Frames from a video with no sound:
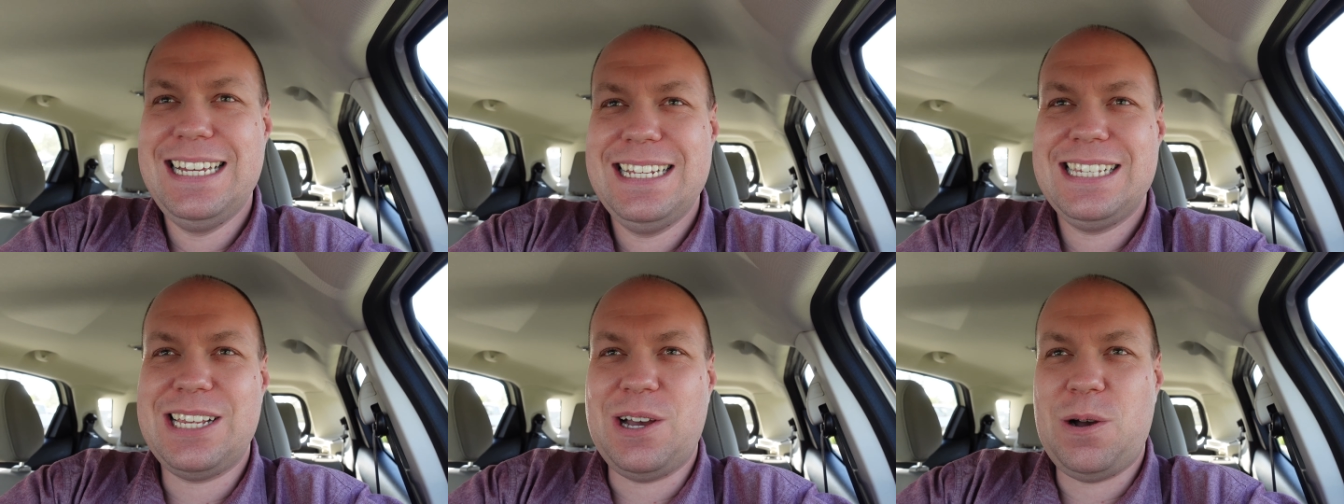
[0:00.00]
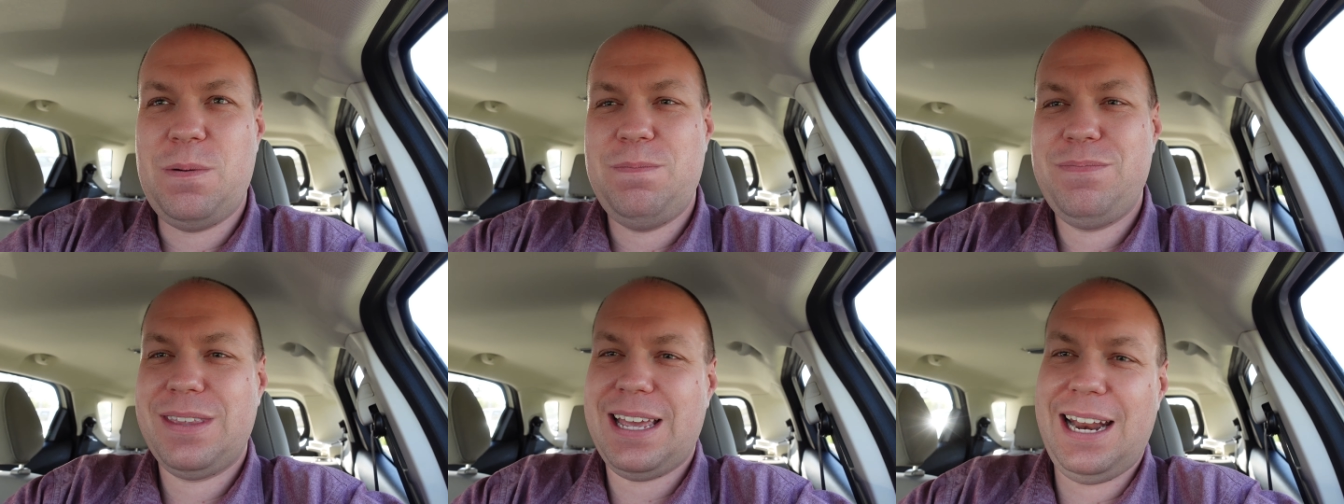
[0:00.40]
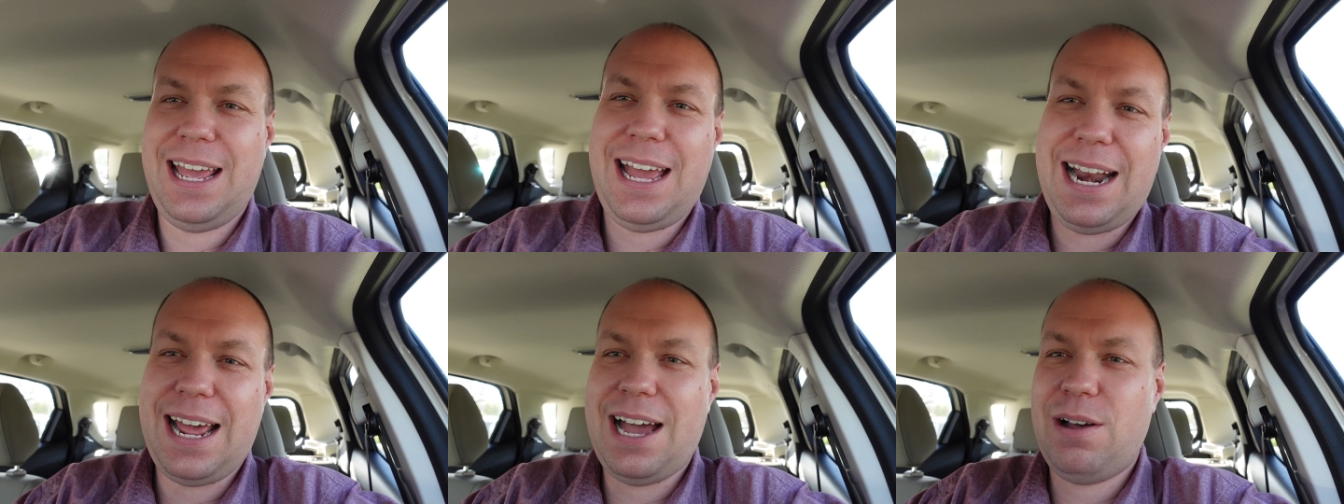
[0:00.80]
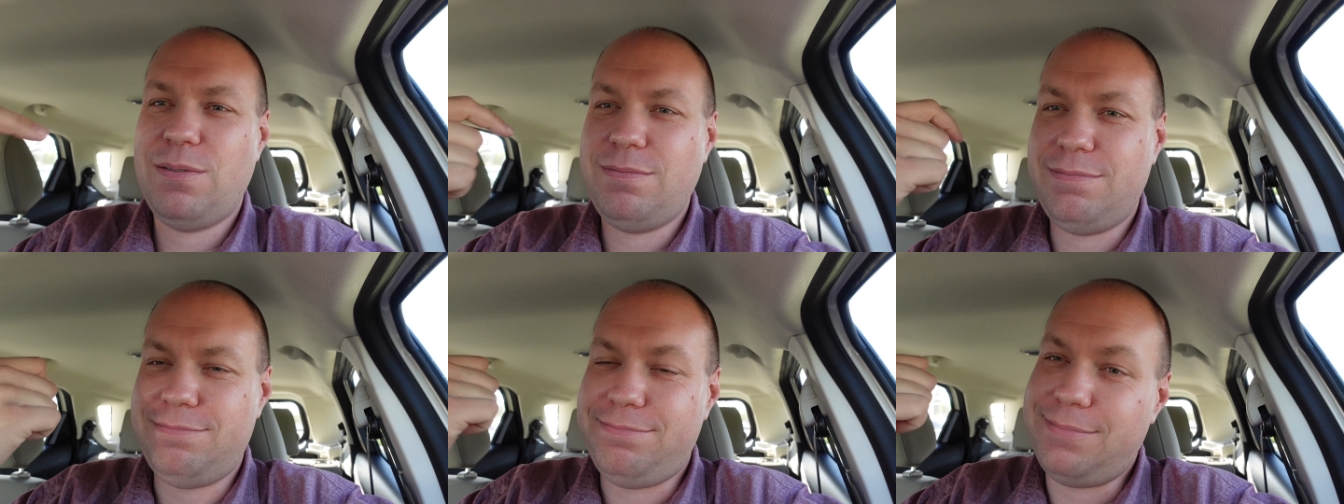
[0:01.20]
So gonna head out
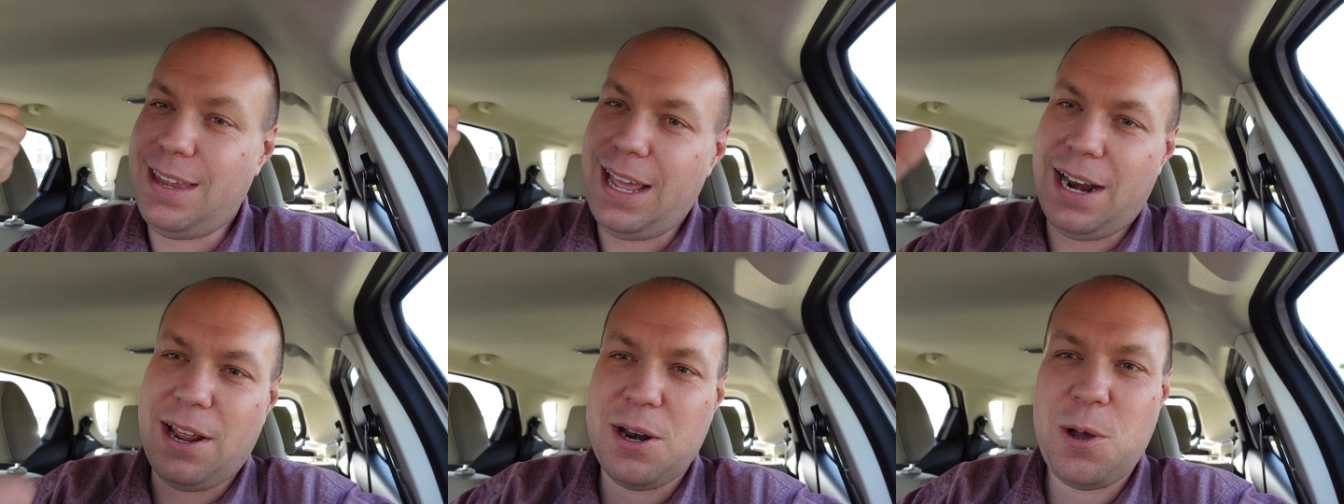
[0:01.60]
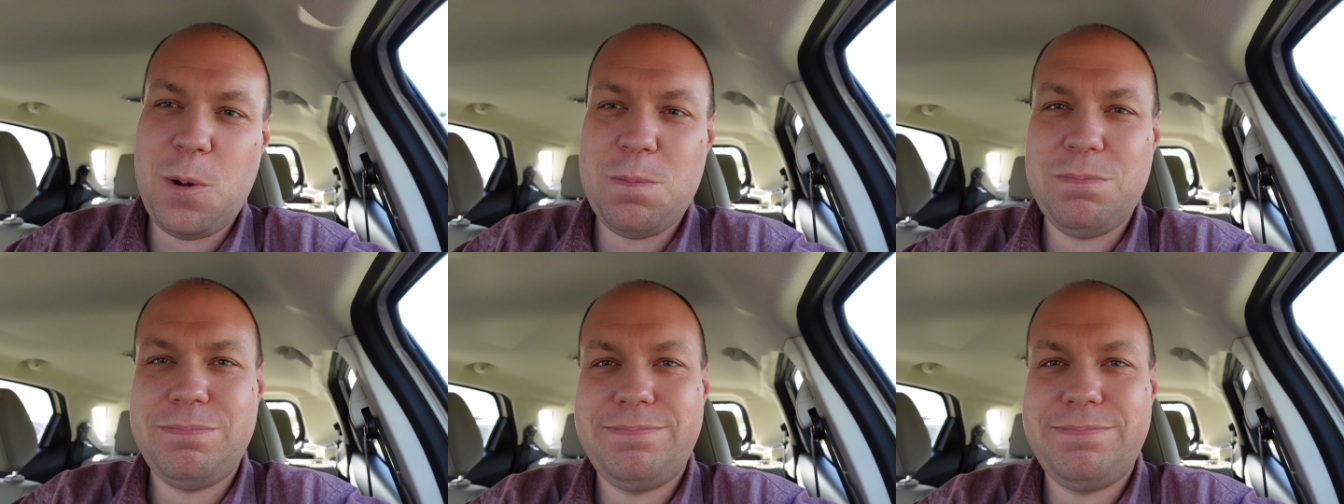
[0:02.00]
head on home.